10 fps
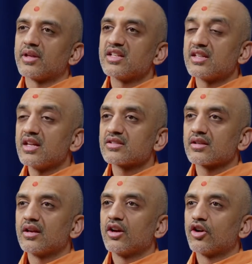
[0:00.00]
He
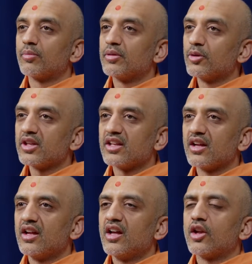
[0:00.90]
sees her beauty,
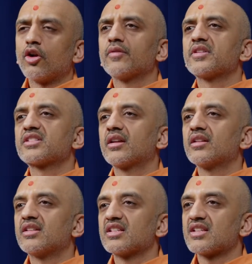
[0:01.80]
and all of a
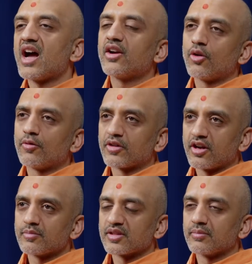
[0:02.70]
sudden, desire
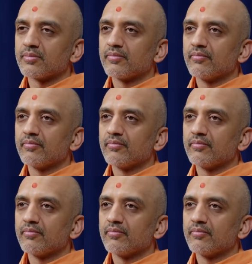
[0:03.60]
overcomes him.